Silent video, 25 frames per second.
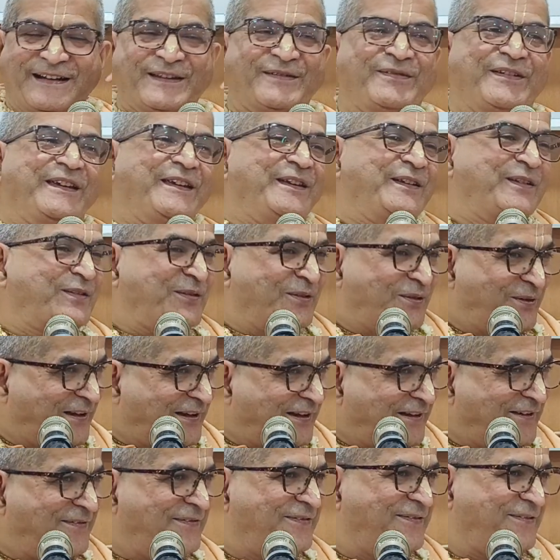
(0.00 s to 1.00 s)
That's why he
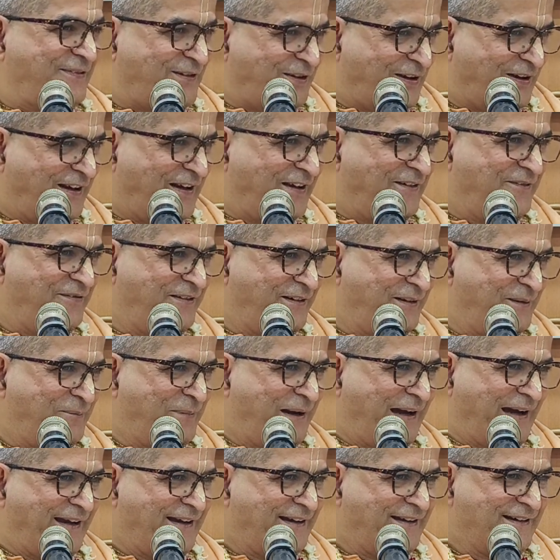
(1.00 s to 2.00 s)
sold off Royal
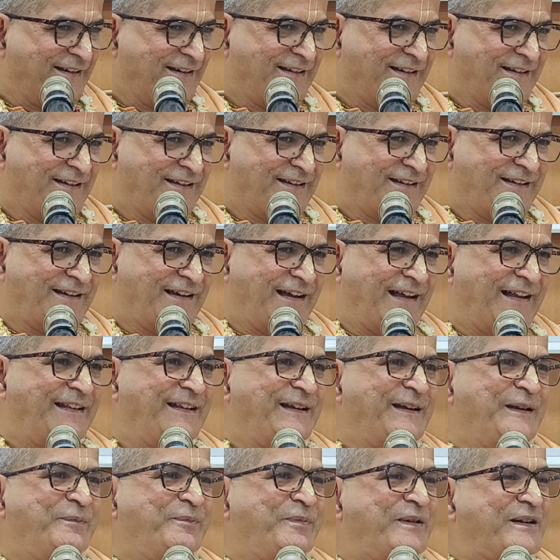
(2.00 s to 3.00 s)
Enfield bike,
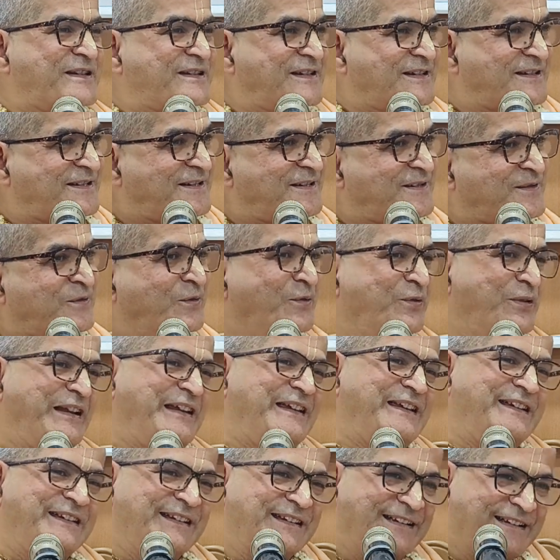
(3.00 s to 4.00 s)
and then he purchased a
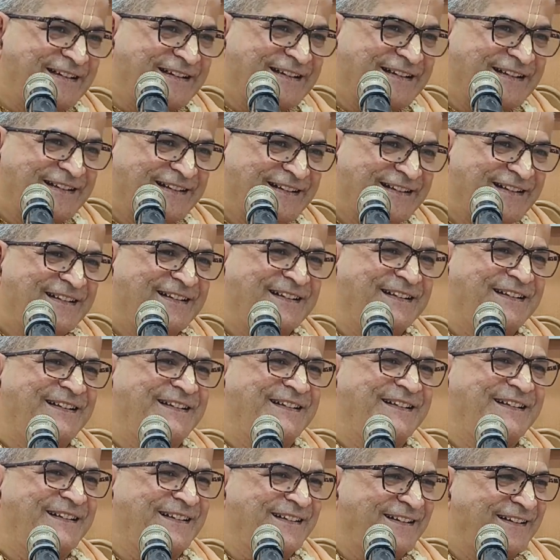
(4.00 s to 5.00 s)
scooty.
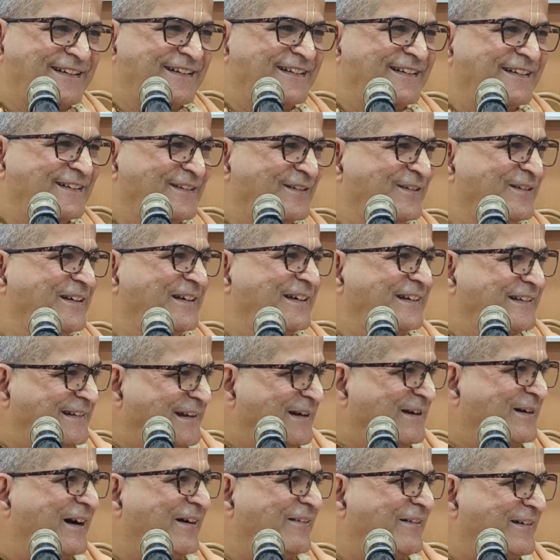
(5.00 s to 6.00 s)
So that
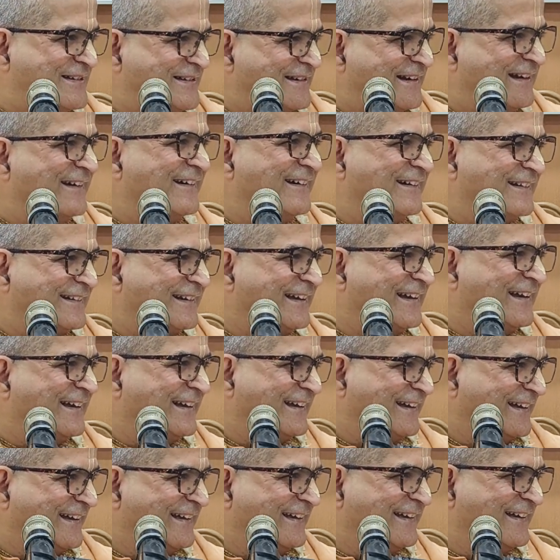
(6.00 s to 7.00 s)
itna awaaz nahi karta
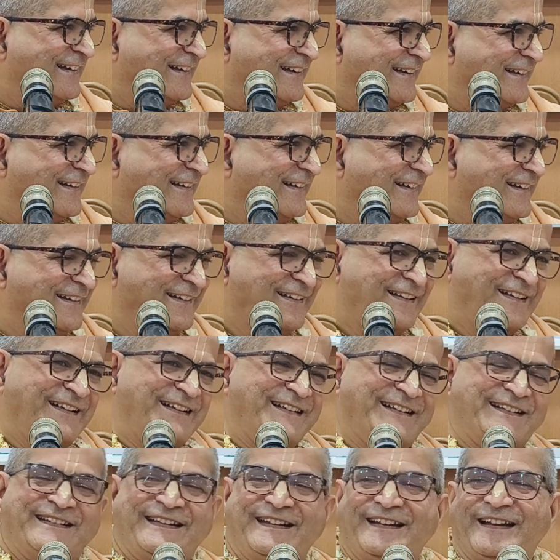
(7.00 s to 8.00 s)
hai.
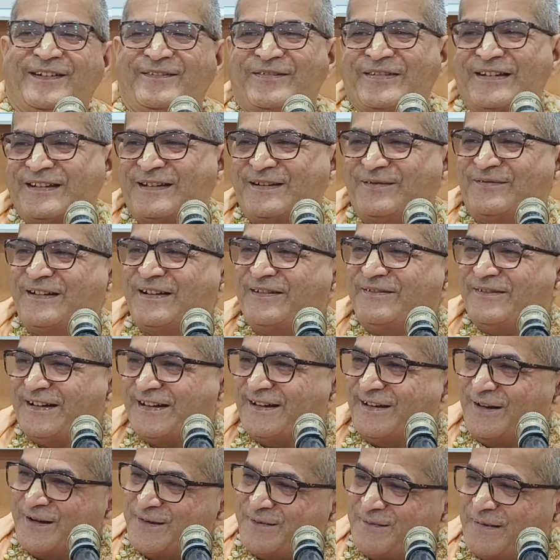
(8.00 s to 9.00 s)
Then after some time
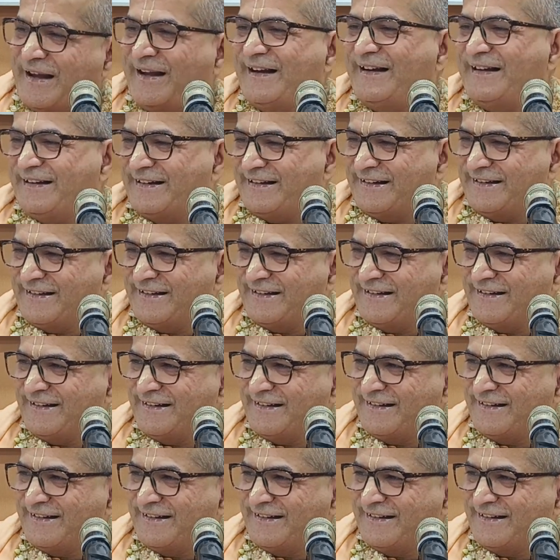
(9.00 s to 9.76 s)
they got married.